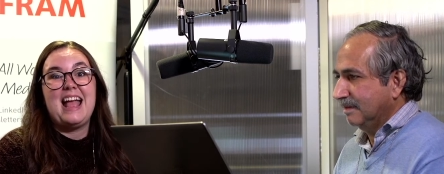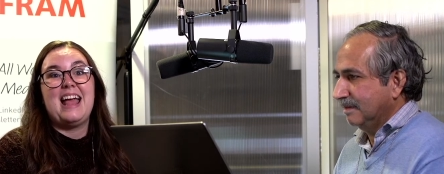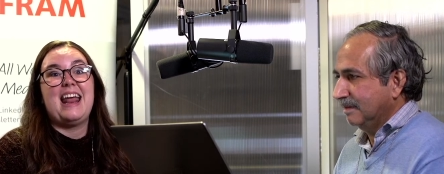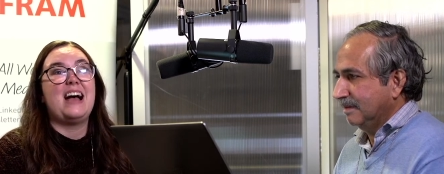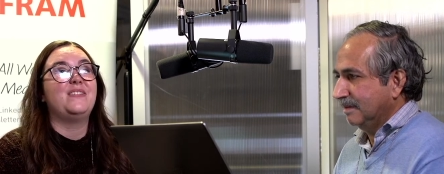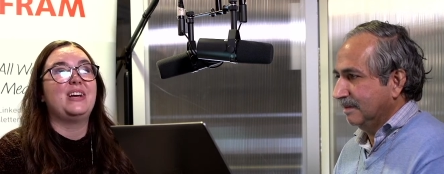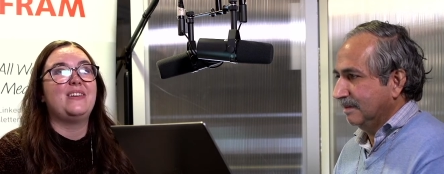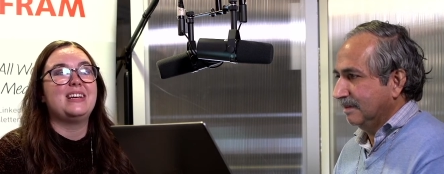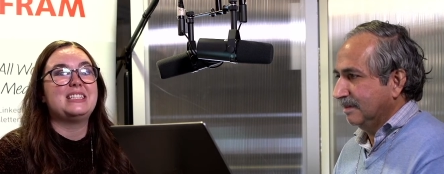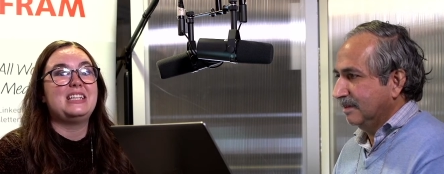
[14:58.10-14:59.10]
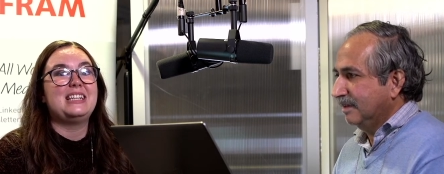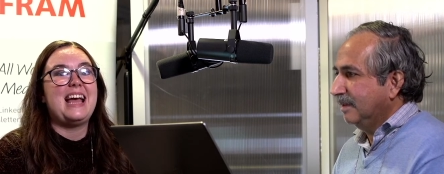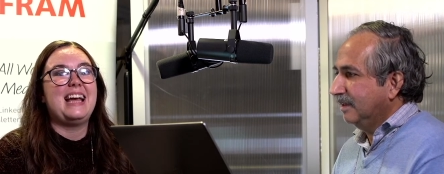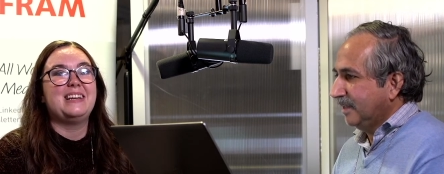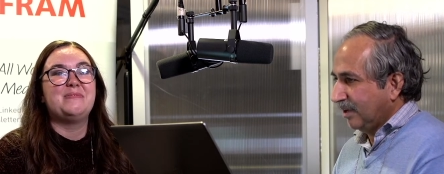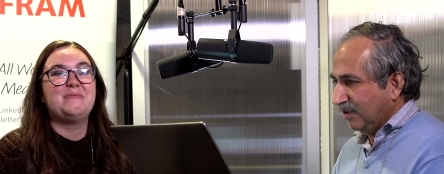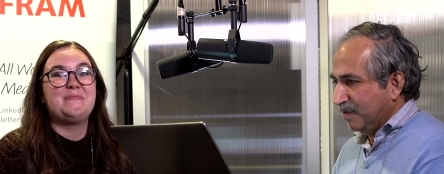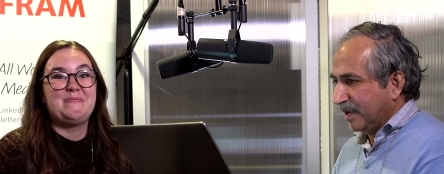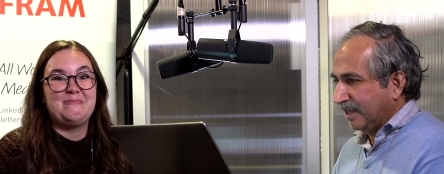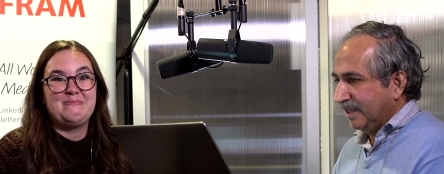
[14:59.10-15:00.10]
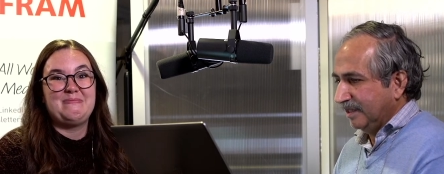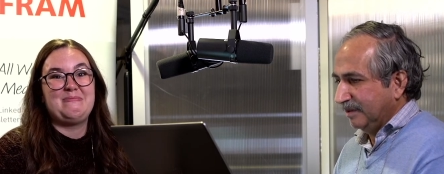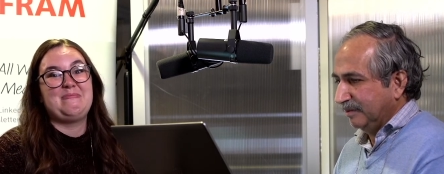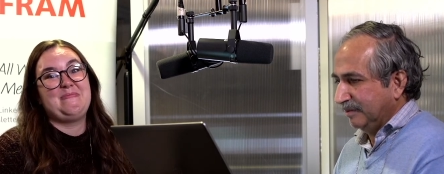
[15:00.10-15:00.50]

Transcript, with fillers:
Speaker 1: and have a good rest of your day. Thank you,
Speaker 2: Rebecca.